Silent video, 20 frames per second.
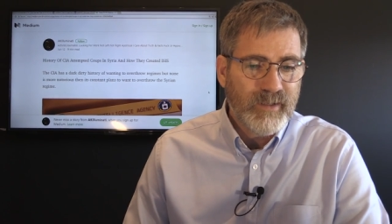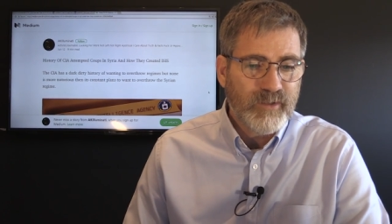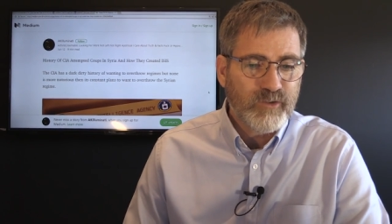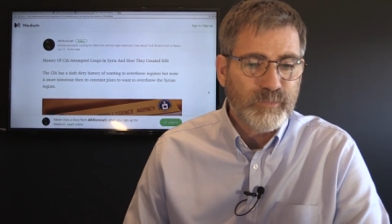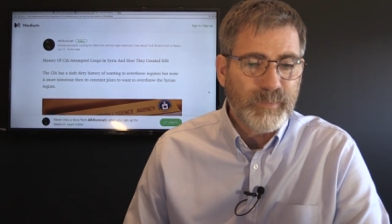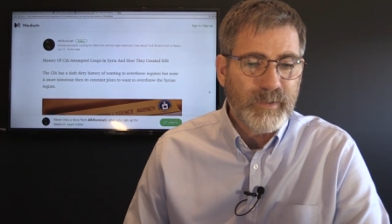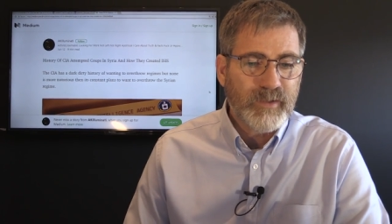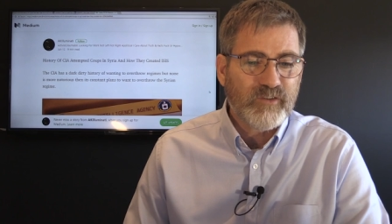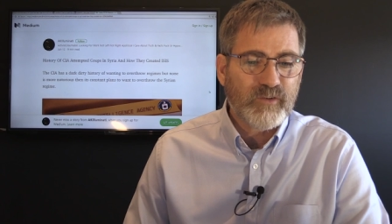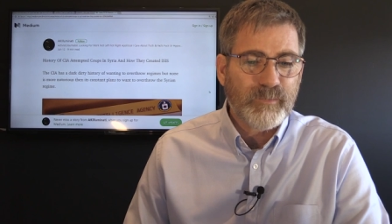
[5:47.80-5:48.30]

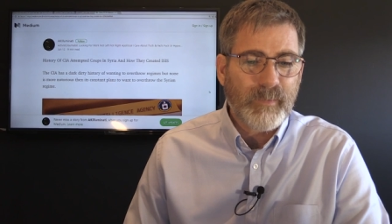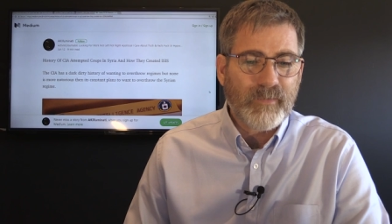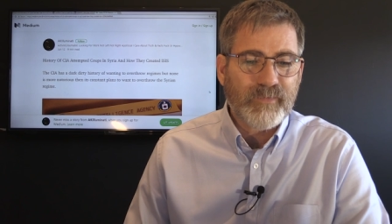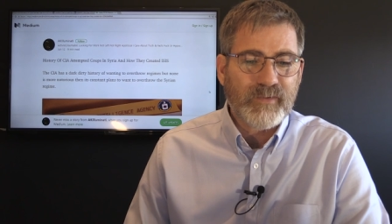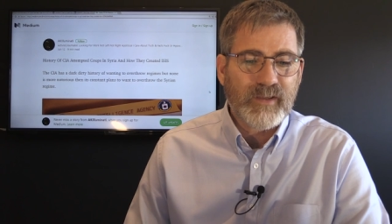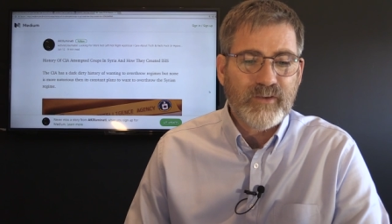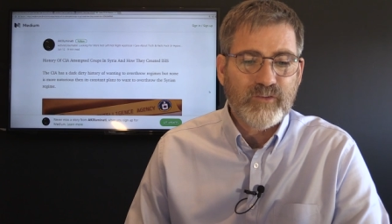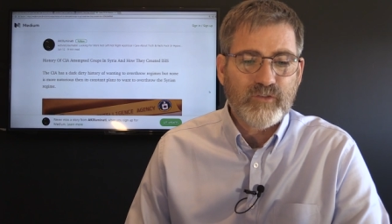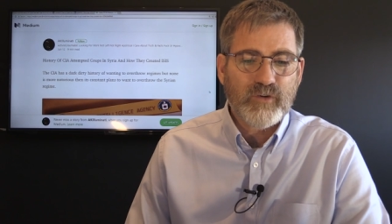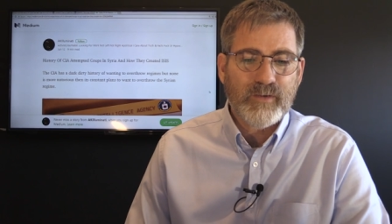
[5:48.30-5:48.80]
speaks about
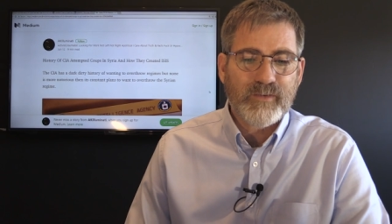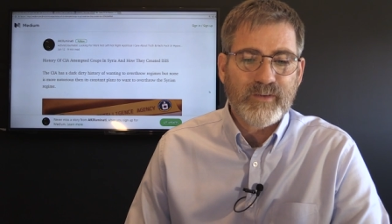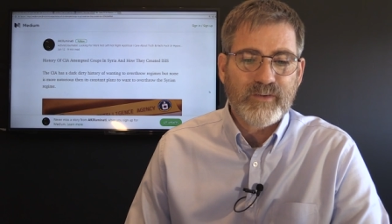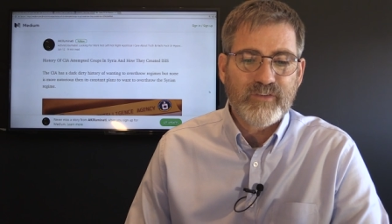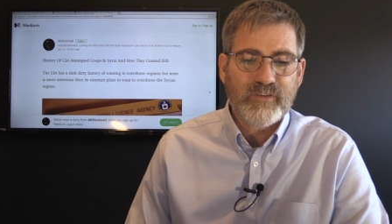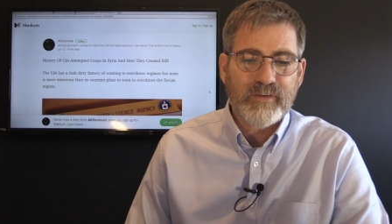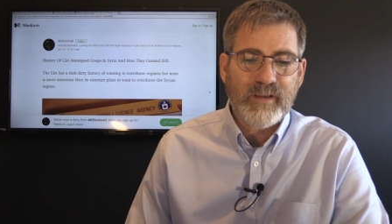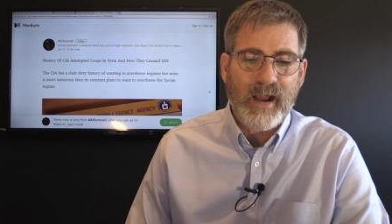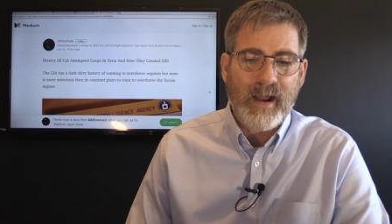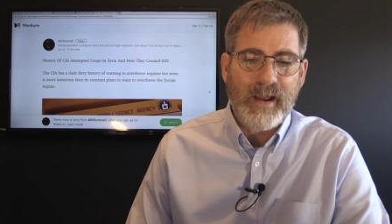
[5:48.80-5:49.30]
the history of the
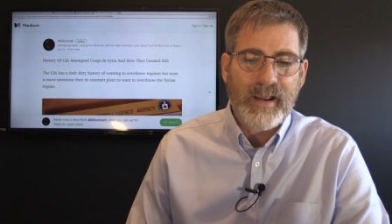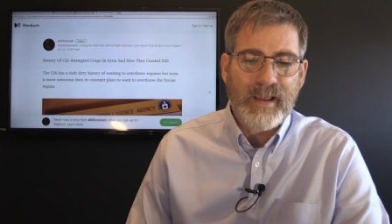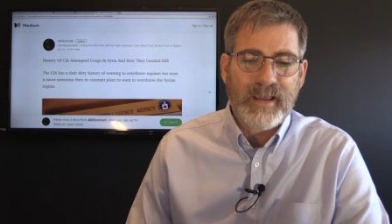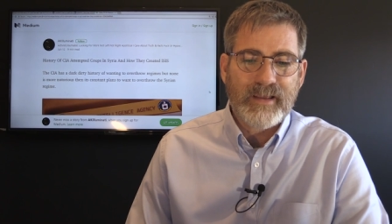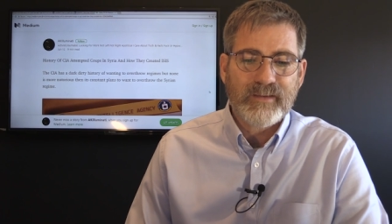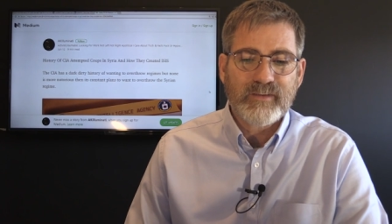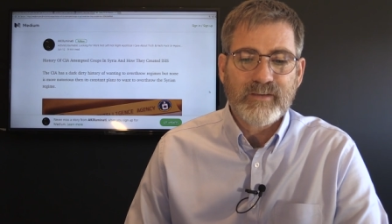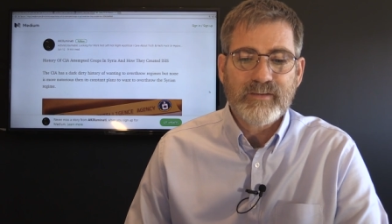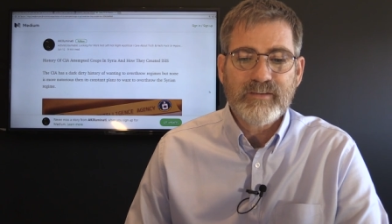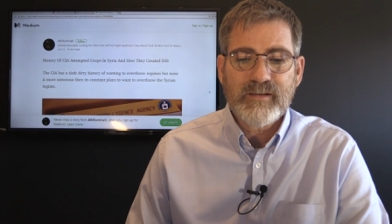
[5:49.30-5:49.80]

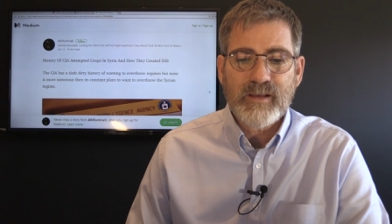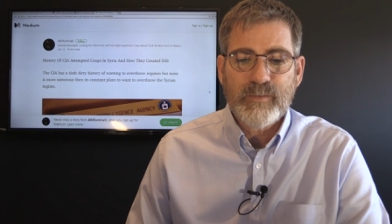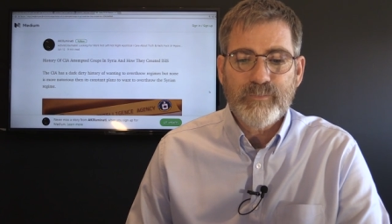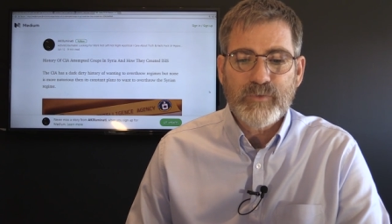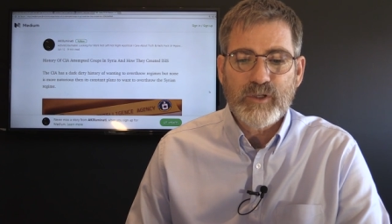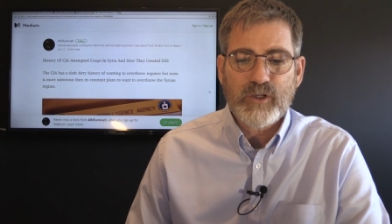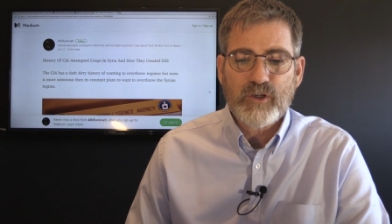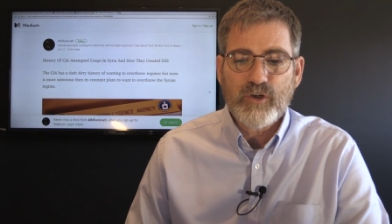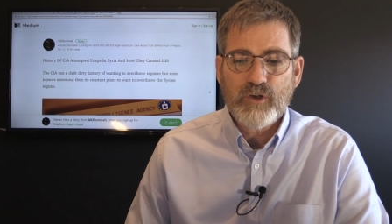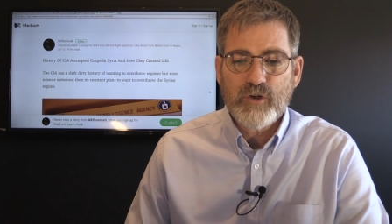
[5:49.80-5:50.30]
CIA's
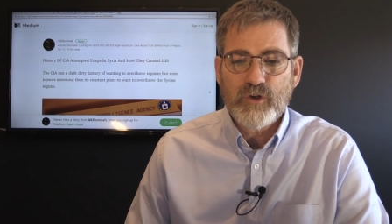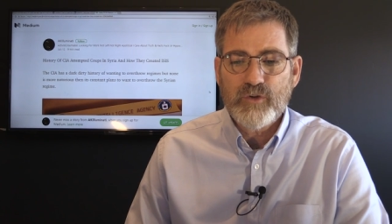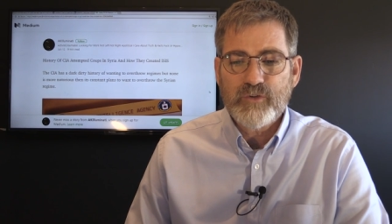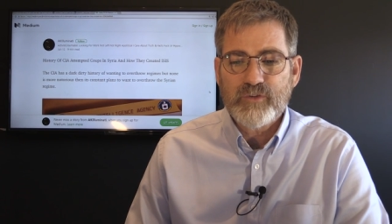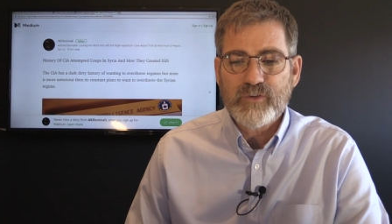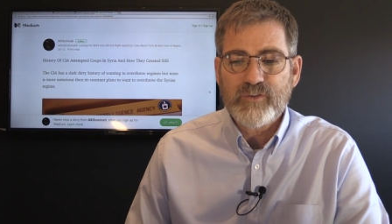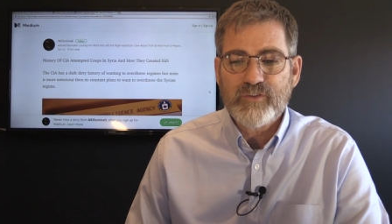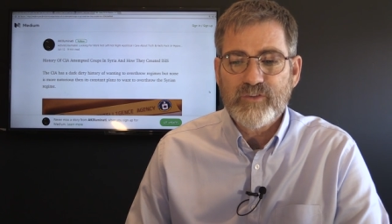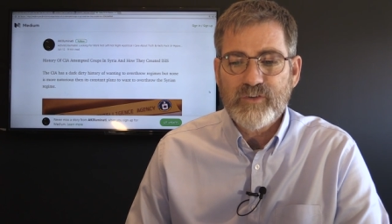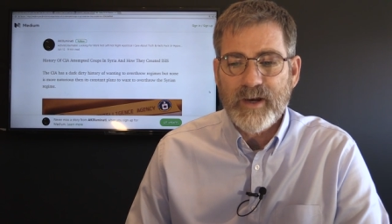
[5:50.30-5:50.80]
attempted
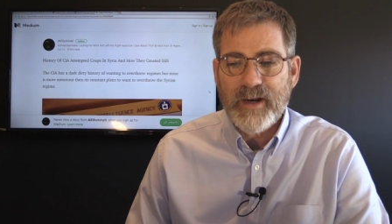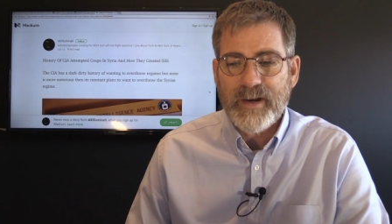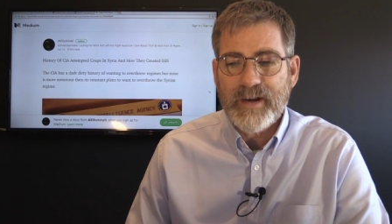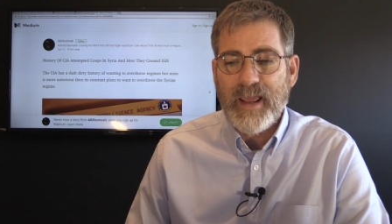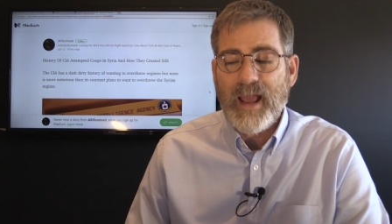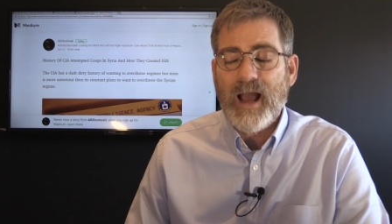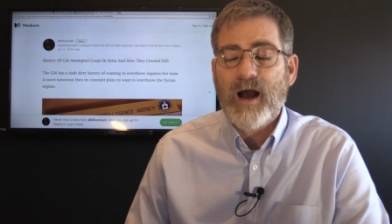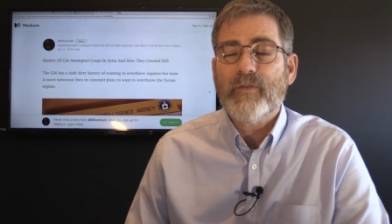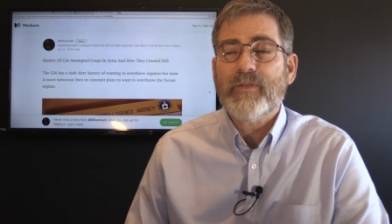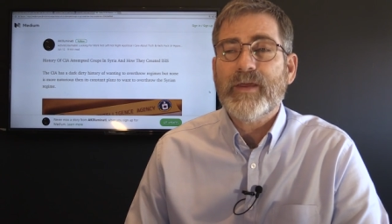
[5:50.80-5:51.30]
coups in Syria
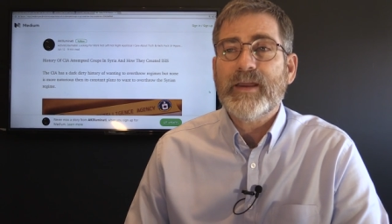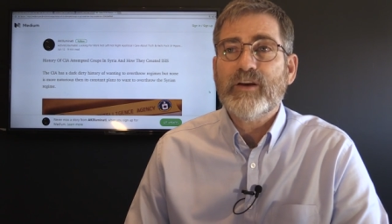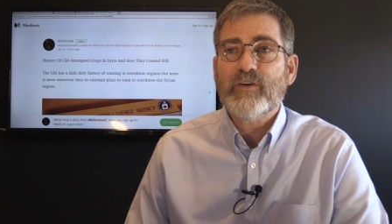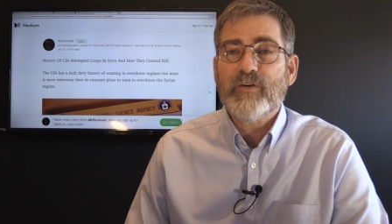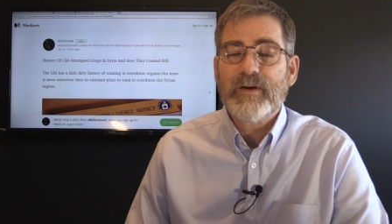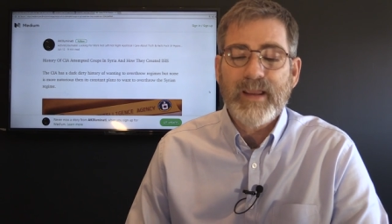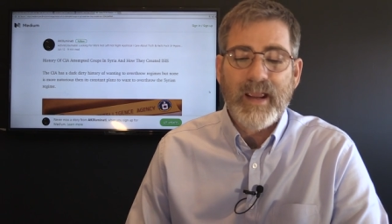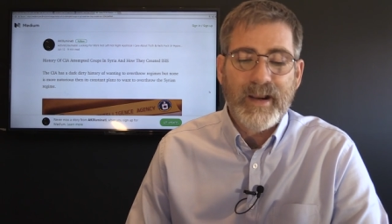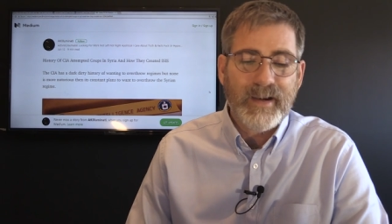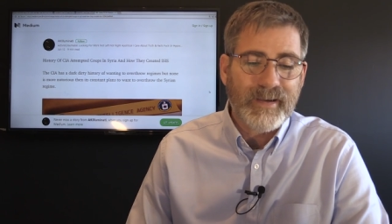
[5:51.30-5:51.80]
and how they
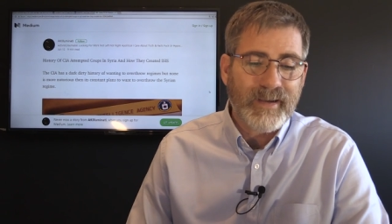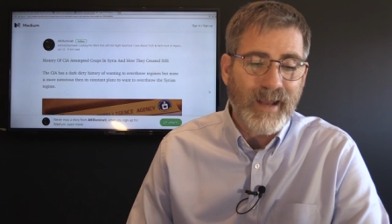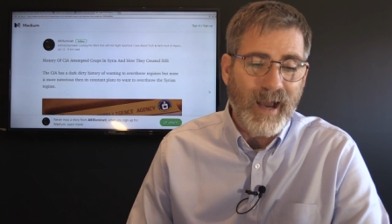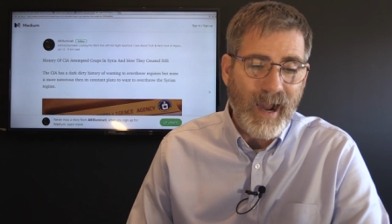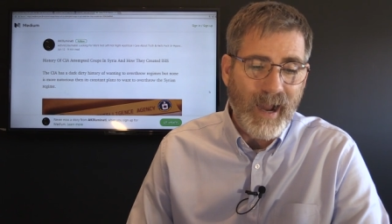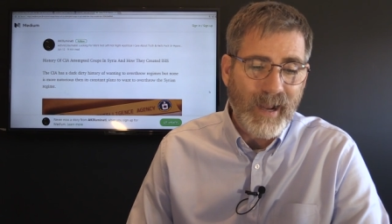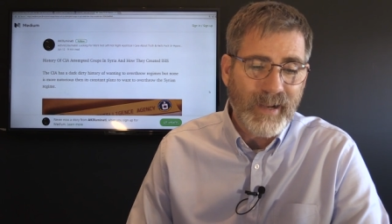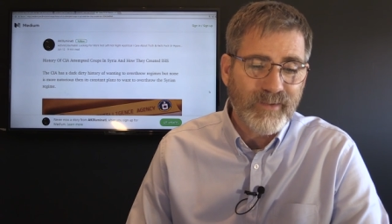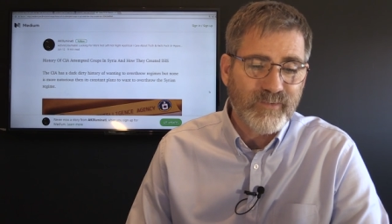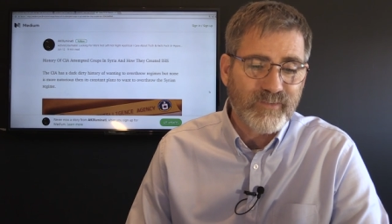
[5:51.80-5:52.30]
created
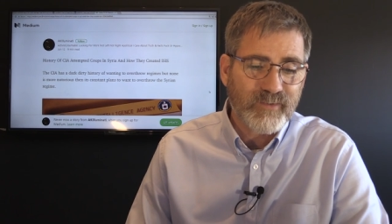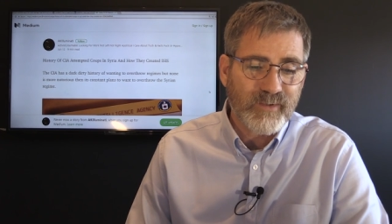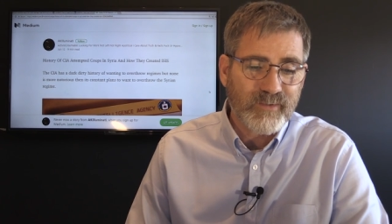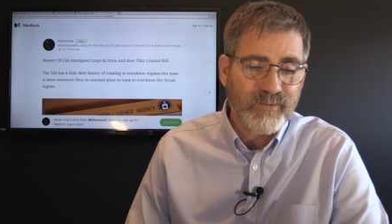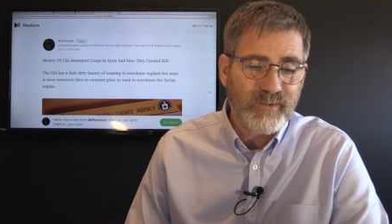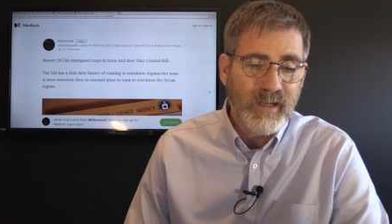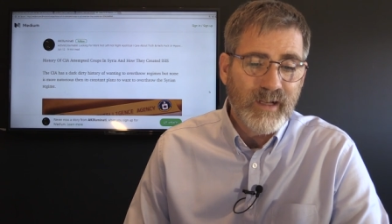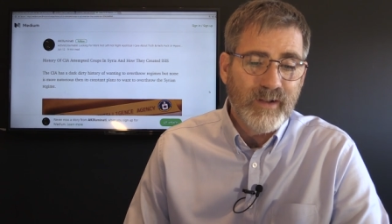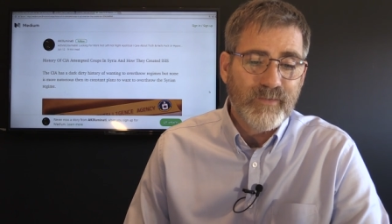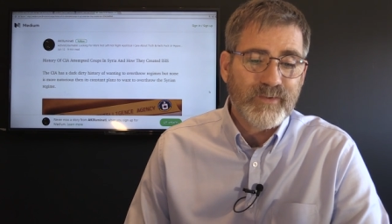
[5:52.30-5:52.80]
ISIS.